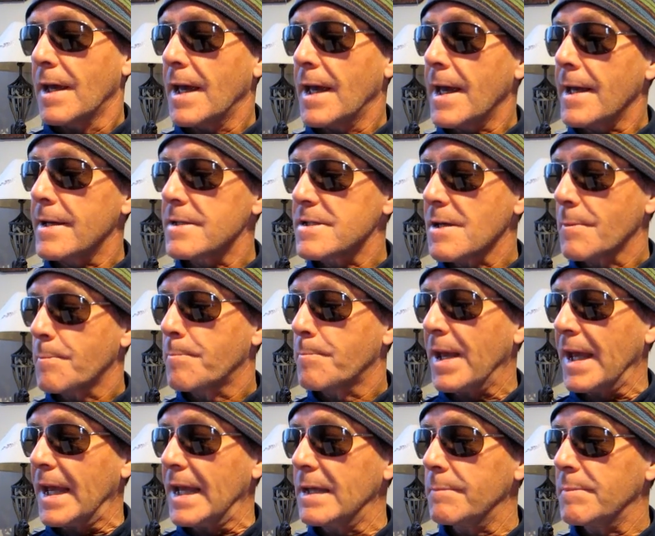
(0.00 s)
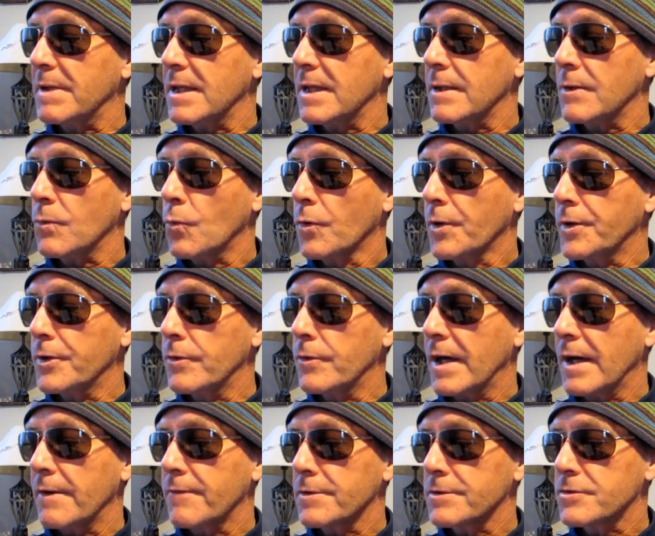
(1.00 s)
As a baby, were you
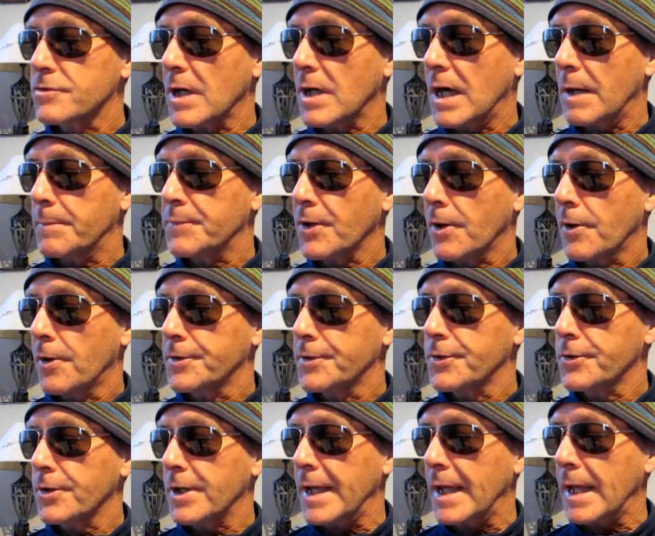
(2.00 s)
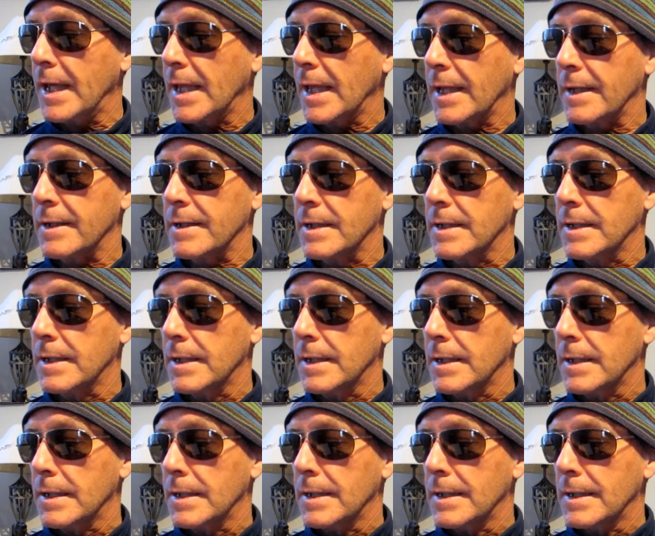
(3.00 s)
ever dropped on your head?
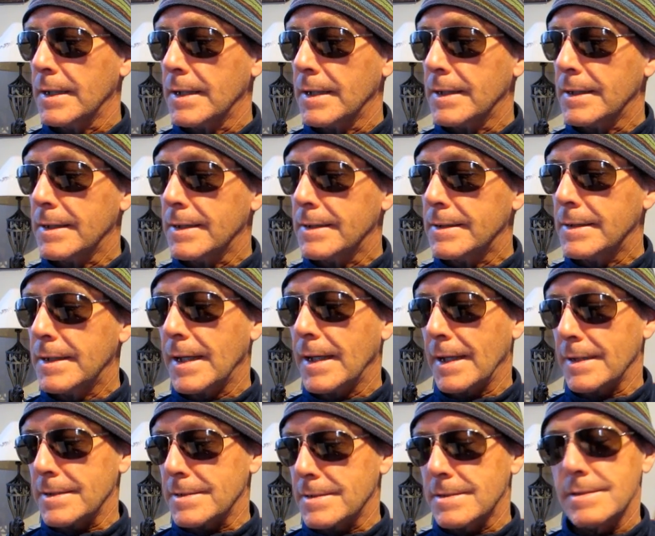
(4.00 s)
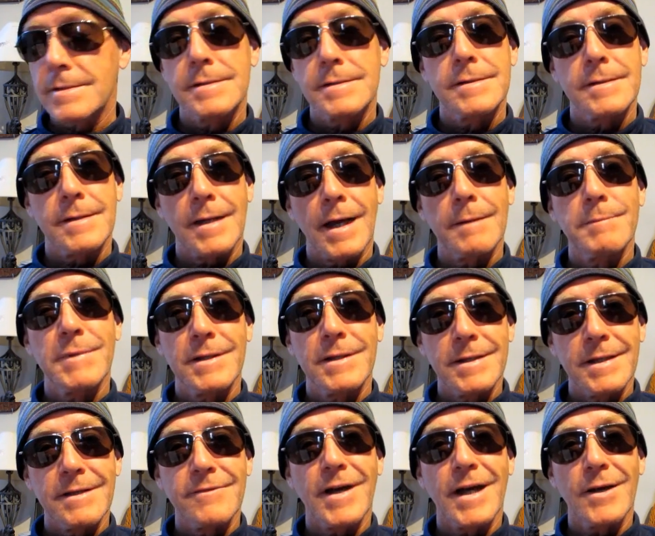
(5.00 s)
Yes, I
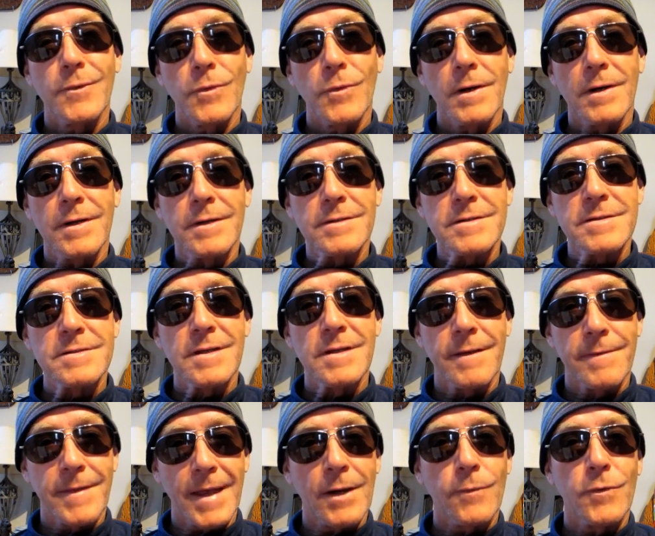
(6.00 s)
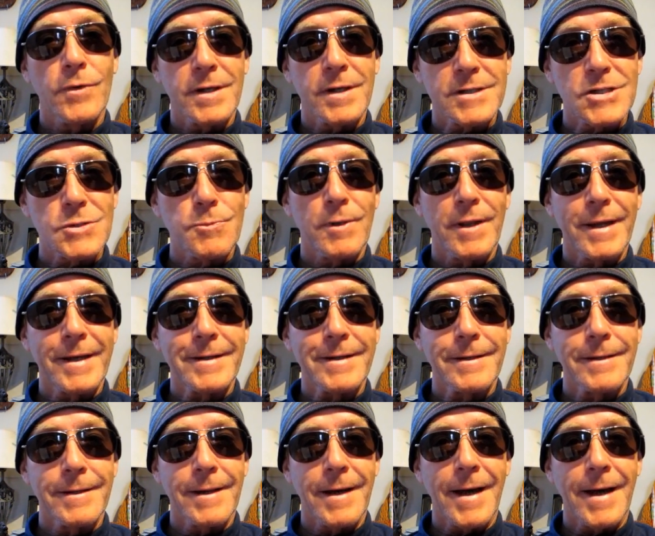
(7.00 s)
believe I was, and that would explain
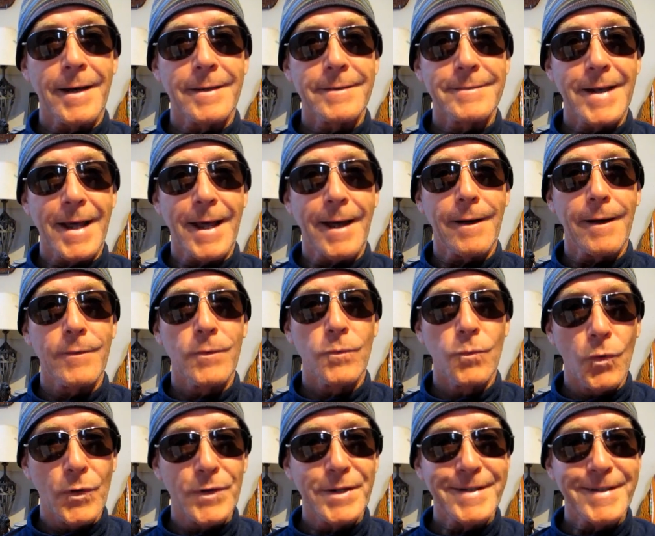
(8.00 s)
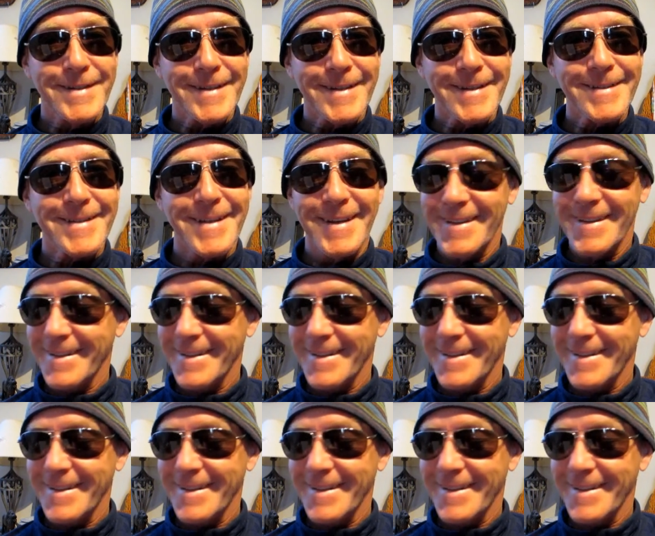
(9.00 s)
a lot now, wouldn't it?